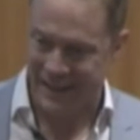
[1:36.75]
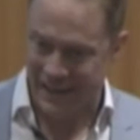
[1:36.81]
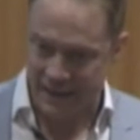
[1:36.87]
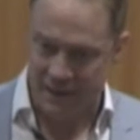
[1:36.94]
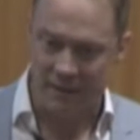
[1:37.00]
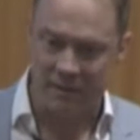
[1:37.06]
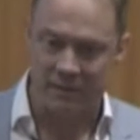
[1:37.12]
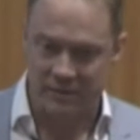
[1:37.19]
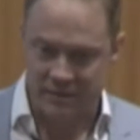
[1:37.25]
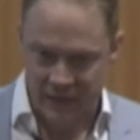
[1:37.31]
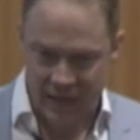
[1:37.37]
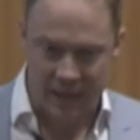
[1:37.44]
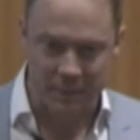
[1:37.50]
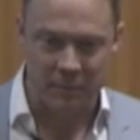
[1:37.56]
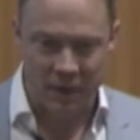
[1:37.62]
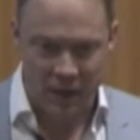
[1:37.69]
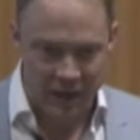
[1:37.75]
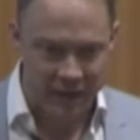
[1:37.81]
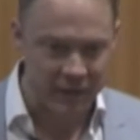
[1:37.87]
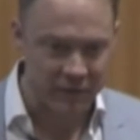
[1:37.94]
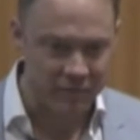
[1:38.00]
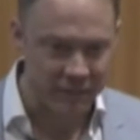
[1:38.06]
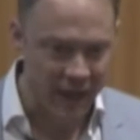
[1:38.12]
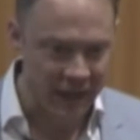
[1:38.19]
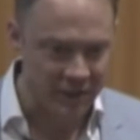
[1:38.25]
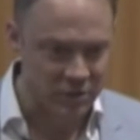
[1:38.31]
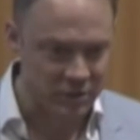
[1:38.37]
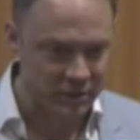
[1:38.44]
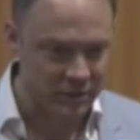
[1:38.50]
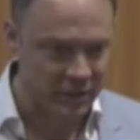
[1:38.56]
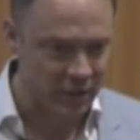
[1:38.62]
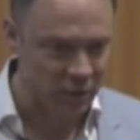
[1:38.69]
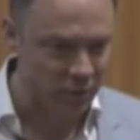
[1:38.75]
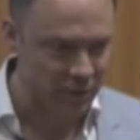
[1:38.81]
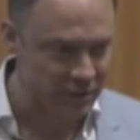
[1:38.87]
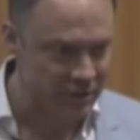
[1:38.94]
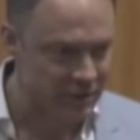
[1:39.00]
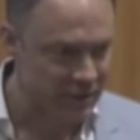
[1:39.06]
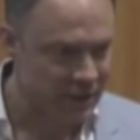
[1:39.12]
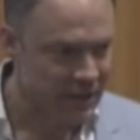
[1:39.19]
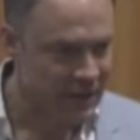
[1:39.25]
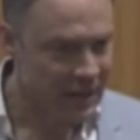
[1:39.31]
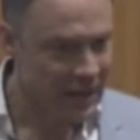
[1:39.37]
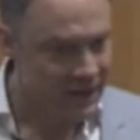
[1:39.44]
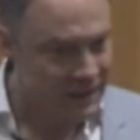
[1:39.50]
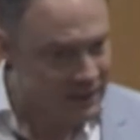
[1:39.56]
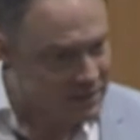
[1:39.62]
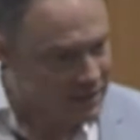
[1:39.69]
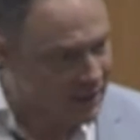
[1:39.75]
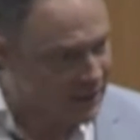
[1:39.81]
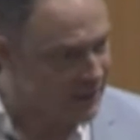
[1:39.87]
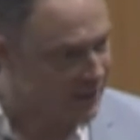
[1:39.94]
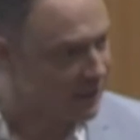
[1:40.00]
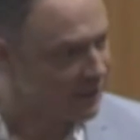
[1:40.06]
in the same kind of action sequence. And that's kind of the